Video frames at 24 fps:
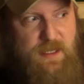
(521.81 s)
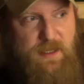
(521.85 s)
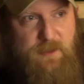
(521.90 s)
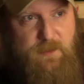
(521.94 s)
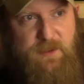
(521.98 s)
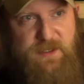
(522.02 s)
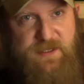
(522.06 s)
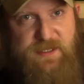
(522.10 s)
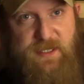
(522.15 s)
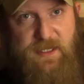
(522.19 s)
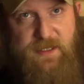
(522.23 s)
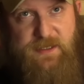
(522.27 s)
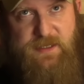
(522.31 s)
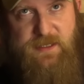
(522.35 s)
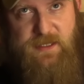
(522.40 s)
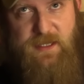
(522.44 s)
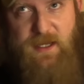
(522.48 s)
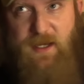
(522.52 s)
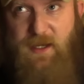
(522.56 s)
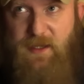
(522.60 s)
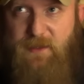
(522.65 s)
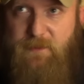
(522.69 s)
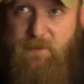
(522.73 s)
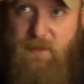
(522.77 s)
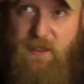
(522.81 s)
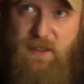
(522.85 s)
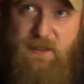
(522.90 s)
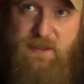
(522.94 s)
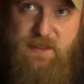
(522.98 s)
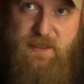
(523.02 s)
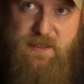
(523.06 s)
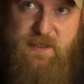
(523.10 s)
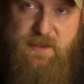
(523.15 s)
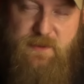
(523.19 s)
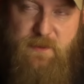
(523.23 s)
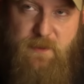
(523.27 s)
I want to say it's 9
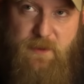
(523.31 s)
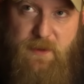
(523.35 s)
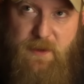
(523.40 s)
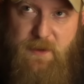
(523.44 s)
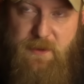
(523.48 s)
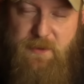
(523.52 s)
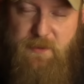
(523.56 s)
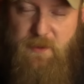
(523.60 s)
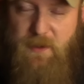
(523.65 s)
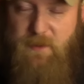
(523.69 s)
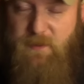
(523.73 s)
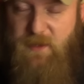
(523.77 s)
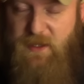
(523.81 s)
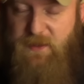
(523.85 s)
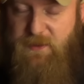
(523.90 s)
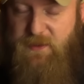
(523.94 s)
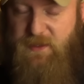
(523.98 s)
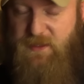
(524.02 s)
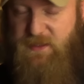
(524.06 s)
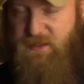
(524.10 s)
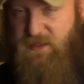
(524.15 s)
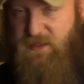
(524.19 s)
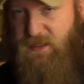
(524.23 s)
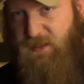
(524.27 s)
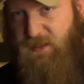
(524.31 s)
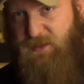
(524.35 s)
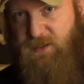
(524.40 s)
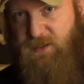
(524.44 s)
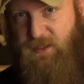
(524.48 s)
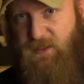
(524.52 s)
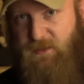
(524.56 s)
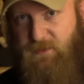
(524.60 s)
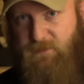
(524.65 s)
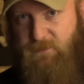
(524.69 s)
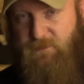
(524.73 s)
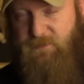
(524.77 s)
months with a 3-month
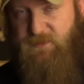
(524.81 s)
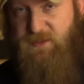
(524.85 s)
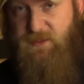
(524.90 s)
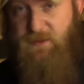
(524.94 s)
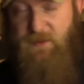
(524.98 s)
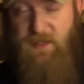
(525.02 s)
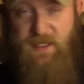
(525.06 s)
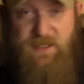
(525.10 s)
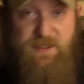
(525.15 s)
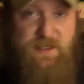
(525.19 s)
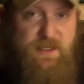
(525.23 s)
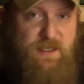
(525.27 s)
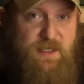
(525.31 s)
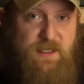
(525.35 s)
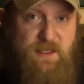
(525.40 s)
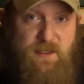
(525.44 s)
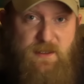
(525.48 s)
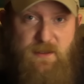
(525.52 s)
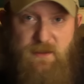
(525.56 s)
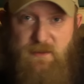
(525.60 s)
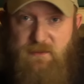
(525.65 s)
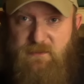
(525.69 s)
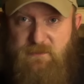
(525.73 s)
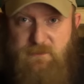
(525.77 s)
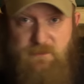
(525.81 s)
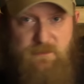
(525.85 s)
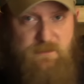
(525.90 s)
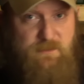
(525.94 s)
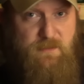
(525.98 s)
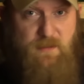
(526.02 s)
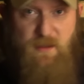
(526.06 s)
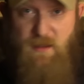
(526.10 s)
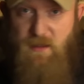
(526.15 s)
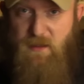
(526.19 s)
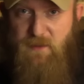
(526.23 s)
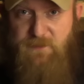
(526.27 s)
extension. So that's a year
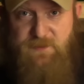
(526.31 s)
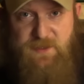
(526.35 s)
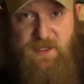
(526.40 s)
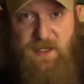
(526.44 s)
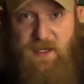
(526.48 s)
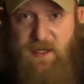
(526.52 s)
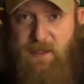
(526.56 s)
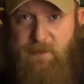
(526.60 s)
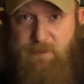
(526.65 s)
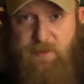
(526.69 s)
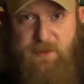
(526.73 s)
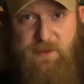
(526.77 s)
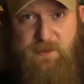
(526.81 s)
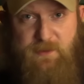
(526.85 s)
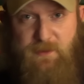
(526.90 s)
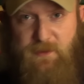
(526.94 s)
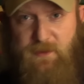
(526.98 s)
off top.